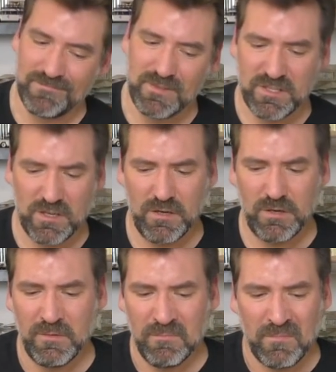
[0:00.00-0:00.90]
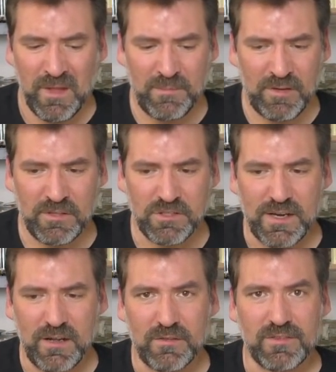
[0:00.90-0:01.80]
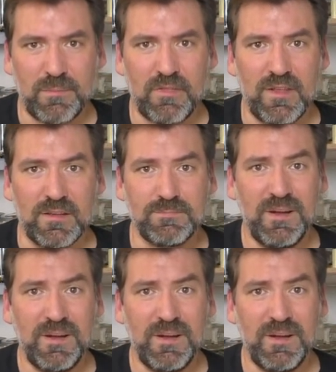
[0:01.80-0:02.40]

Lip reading: So I'm going to check out some things,